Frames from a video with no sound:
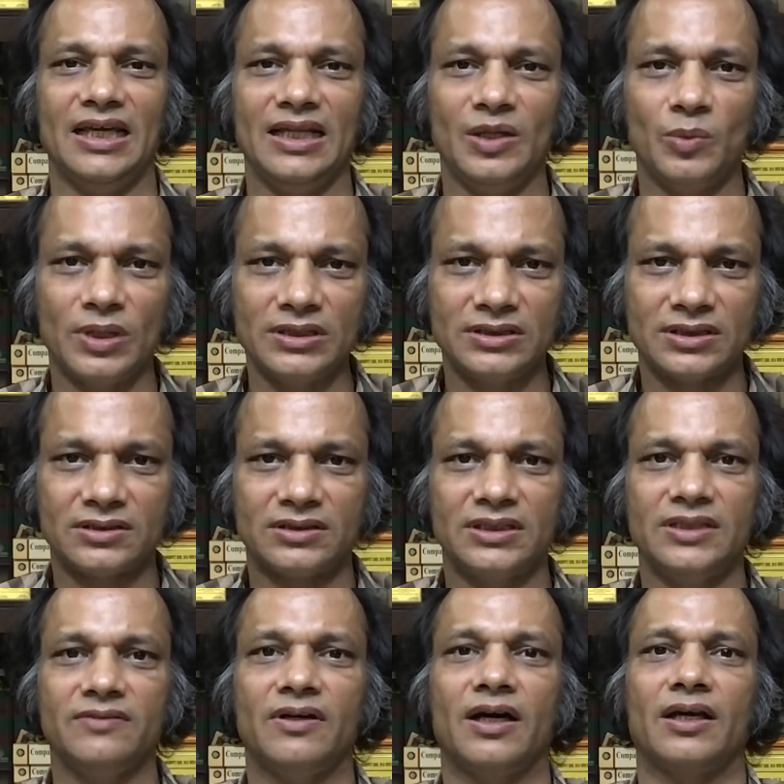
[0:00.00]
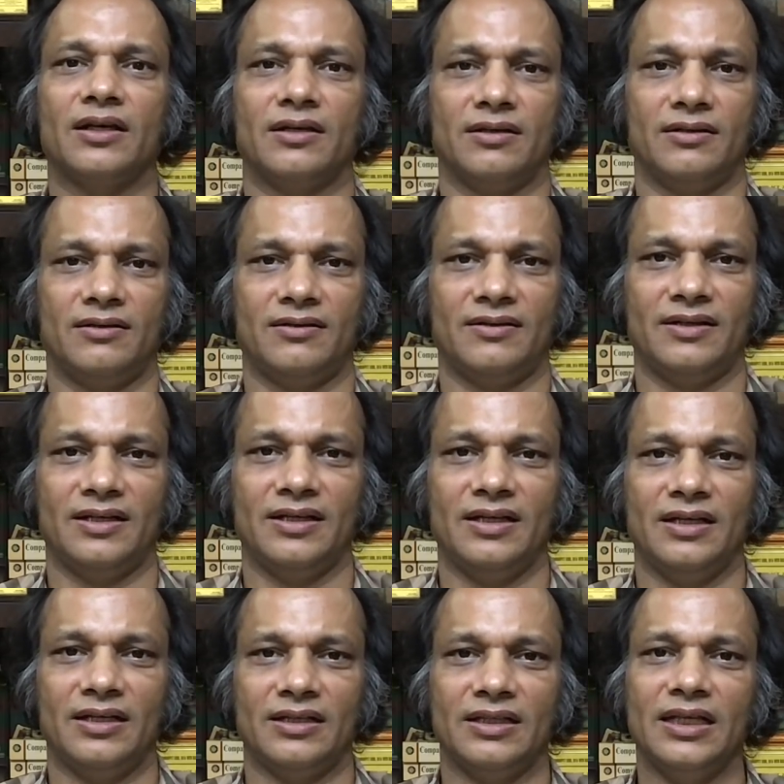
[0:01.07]
in 161,
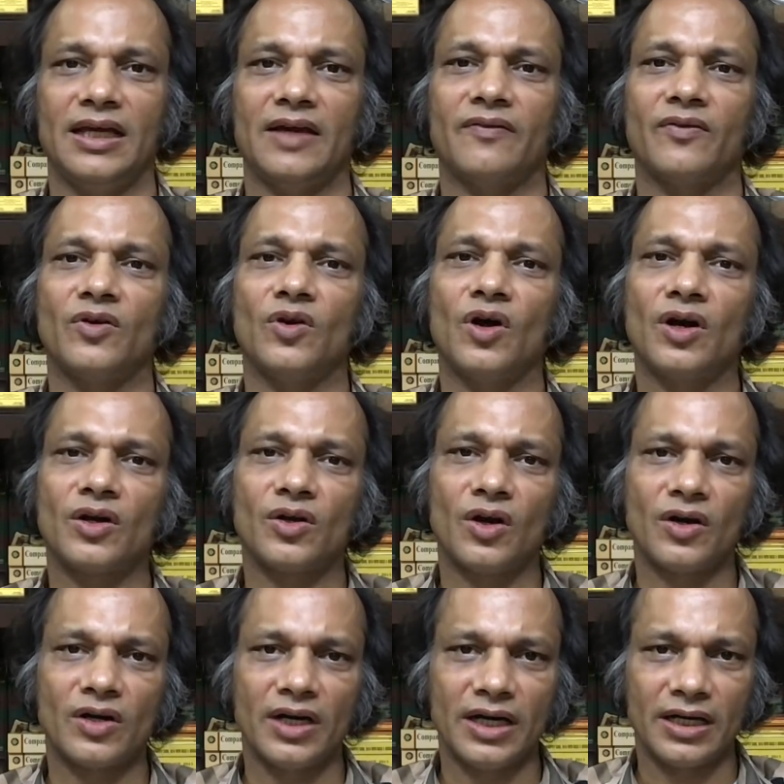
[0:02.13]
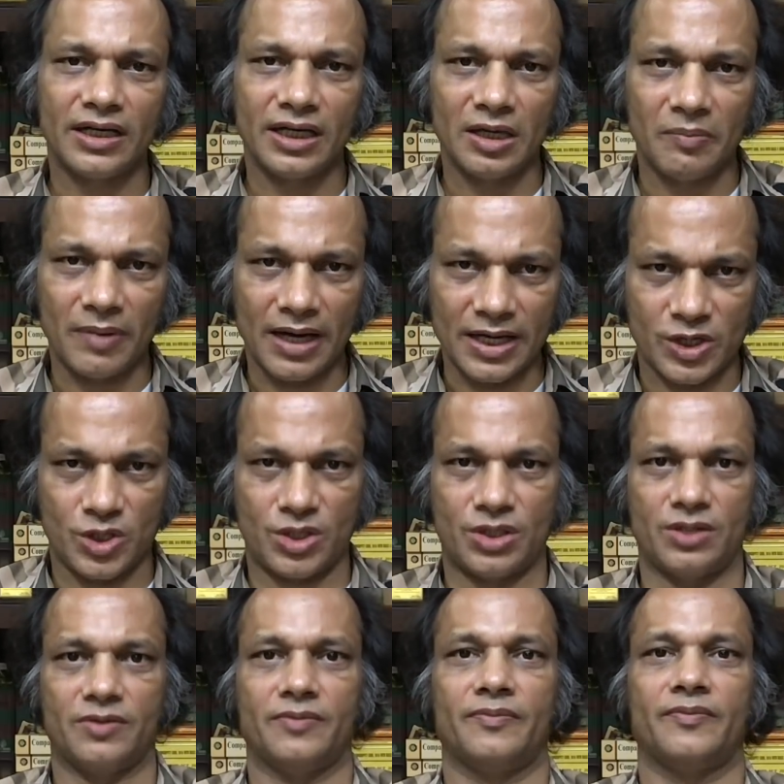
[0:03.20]
they have not contradicted
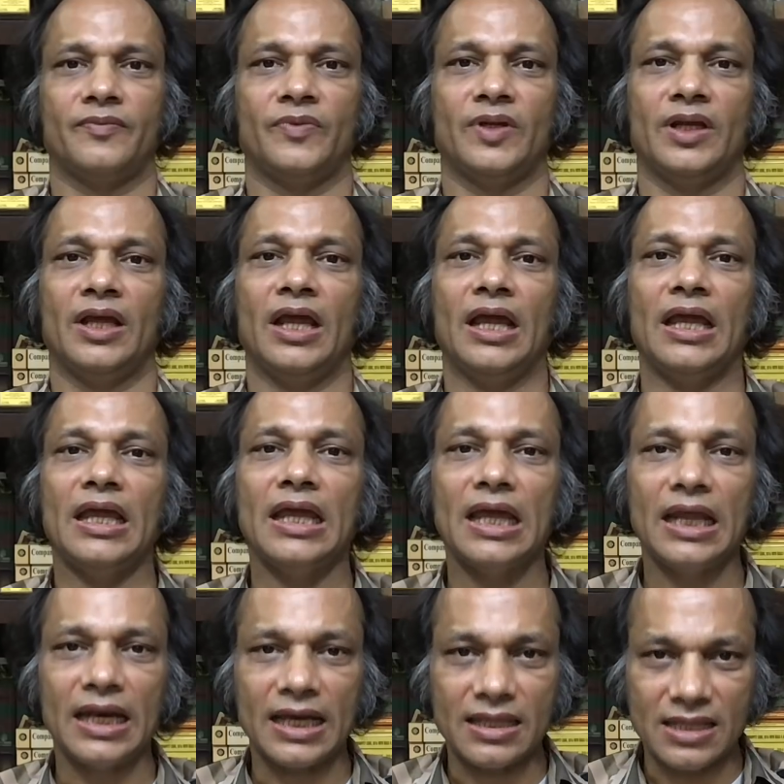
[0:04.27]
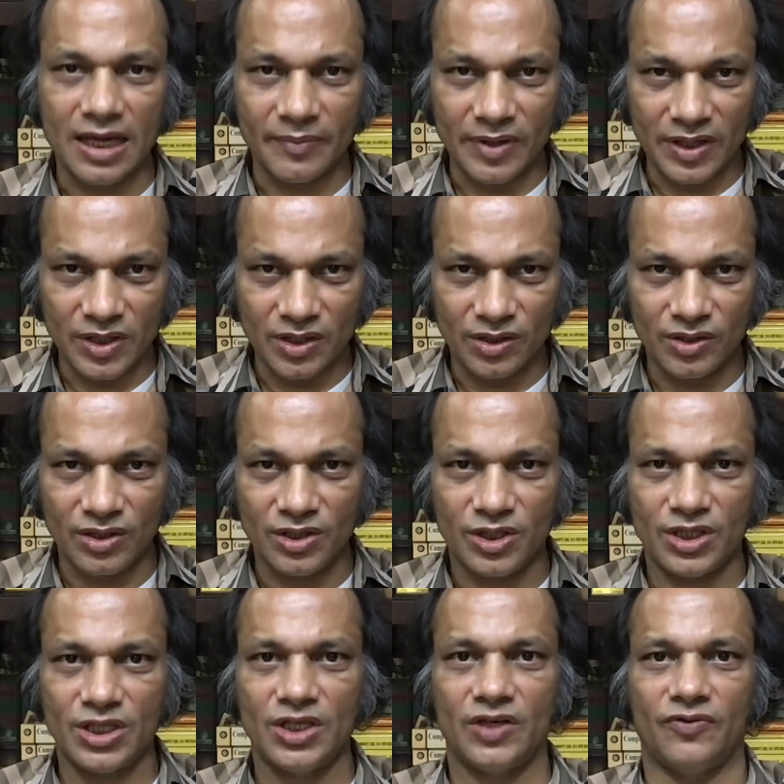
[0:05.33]
much, in examination in
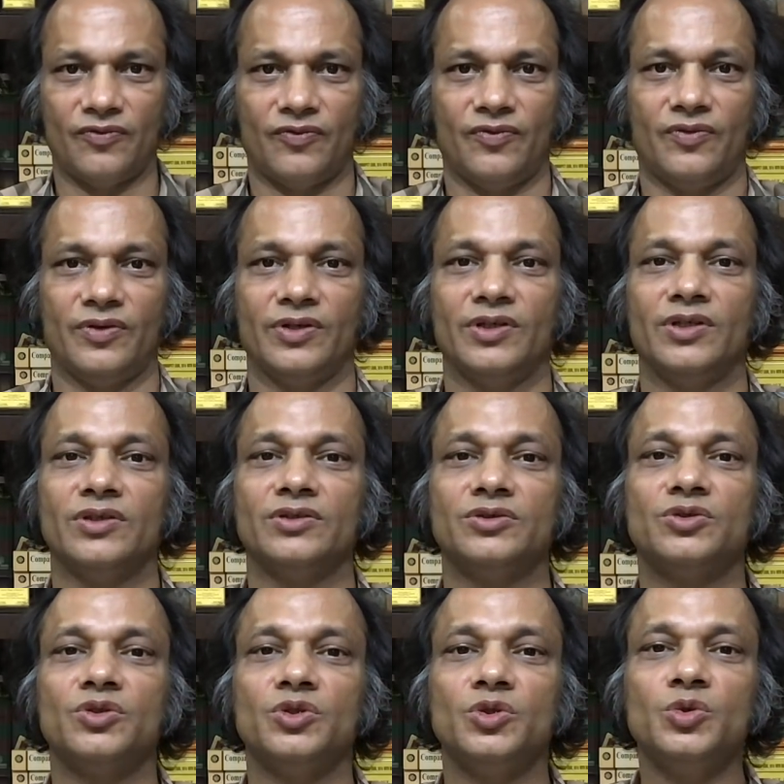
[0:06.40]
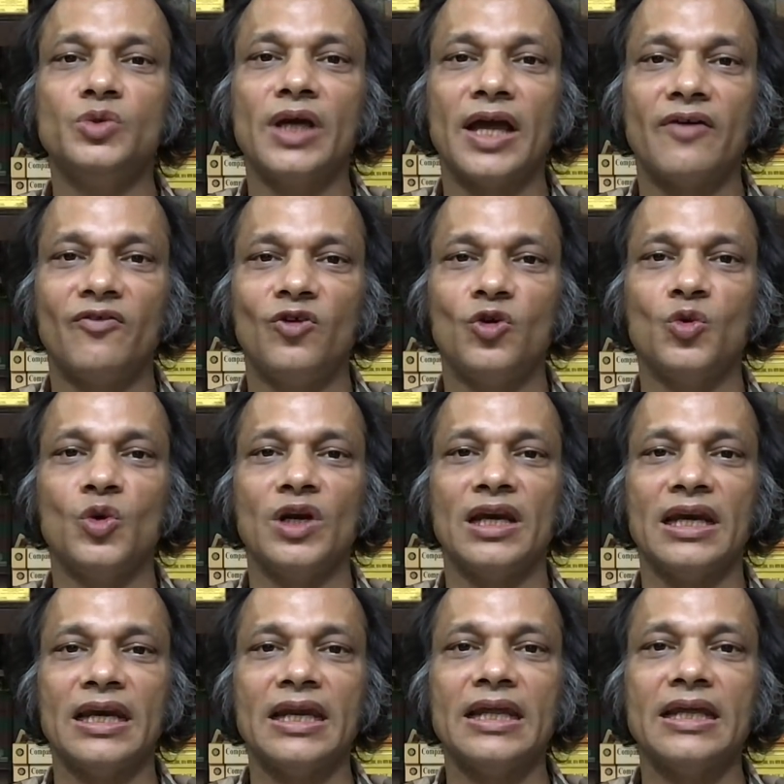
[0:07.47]
chief. So you have to
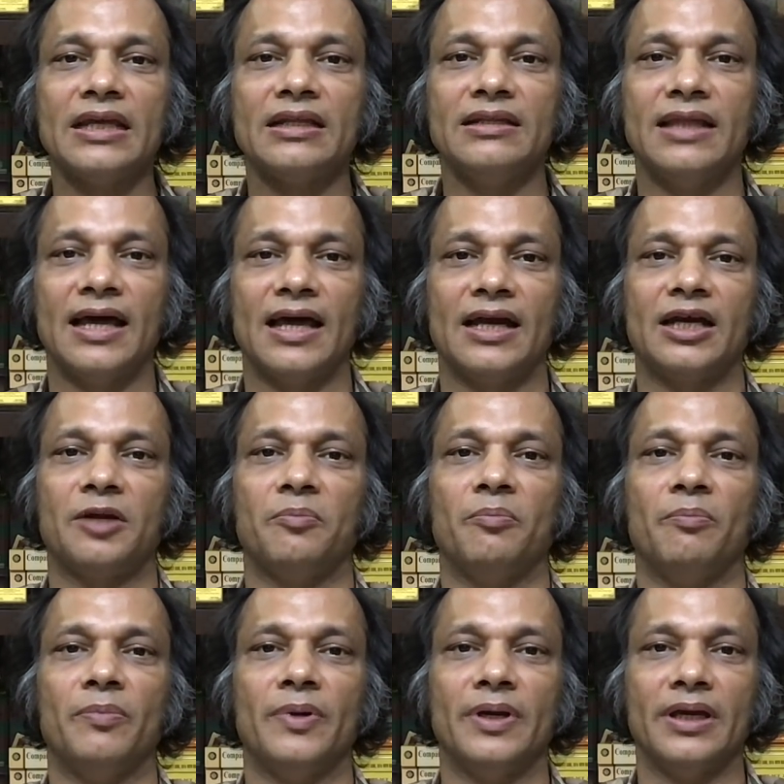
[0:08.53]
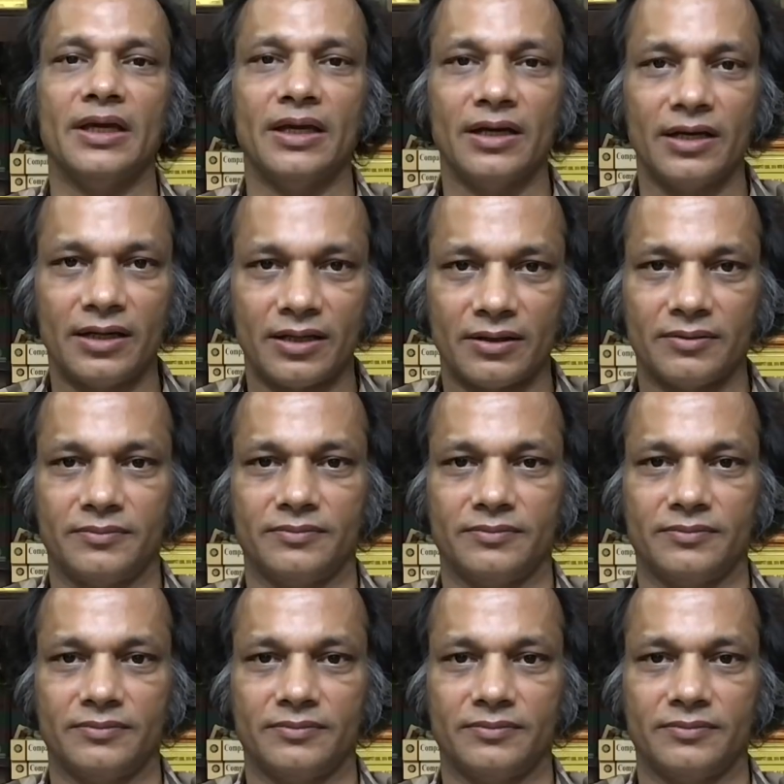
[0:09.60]
lay that bait,